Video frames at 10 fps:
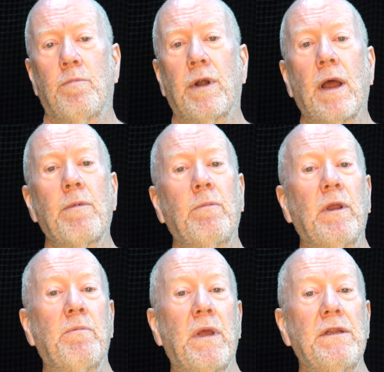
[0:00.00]

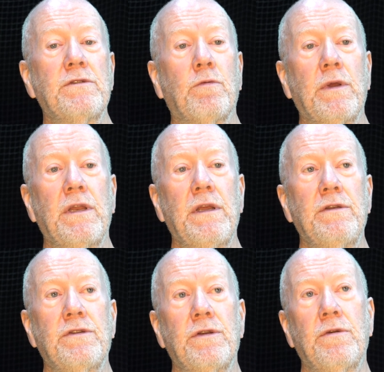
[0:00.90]
probably means we
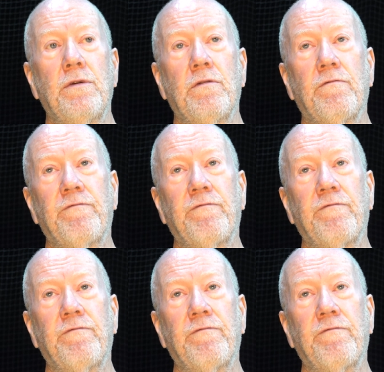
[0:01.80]
need to